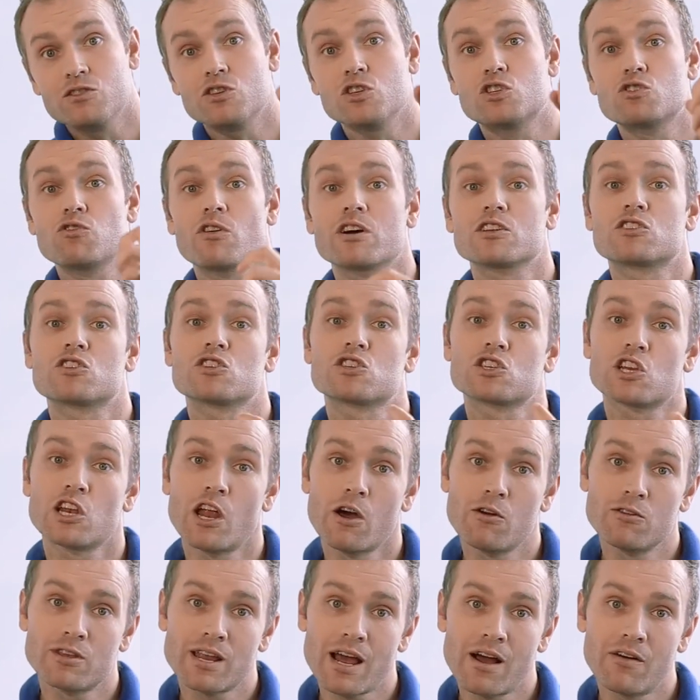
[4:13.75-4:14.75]
to try to
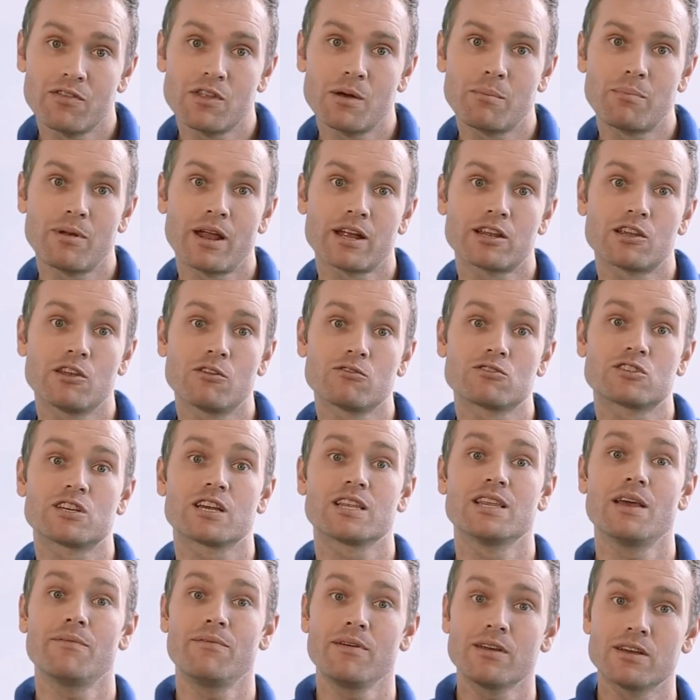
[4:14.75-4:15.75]
slow down the blood loss
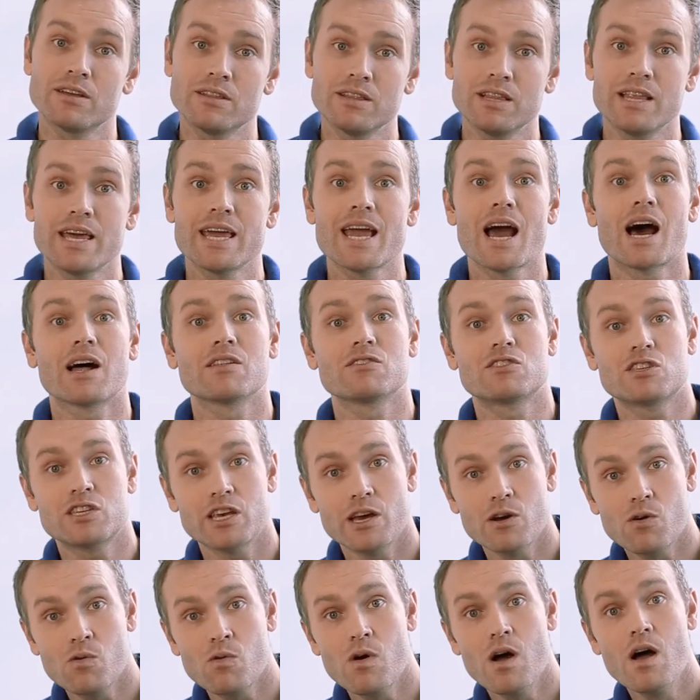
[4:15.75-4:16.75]
significantly
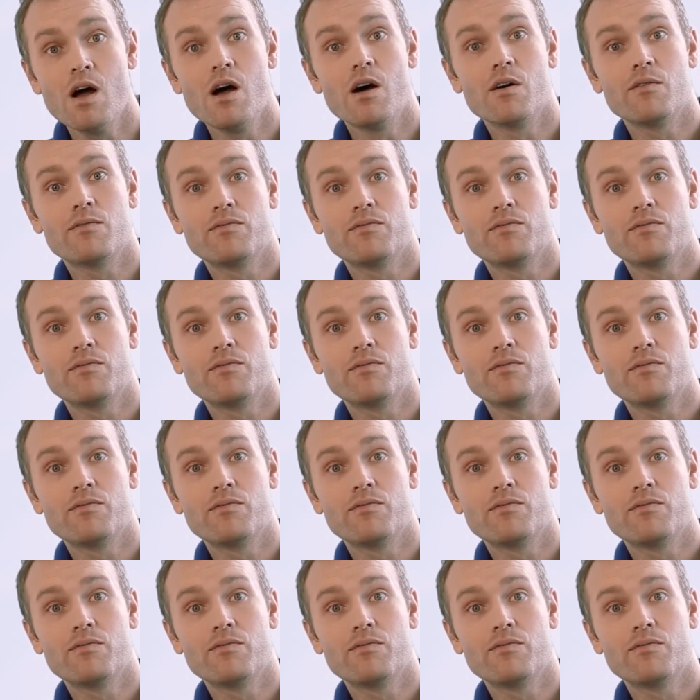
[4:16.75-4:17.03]
until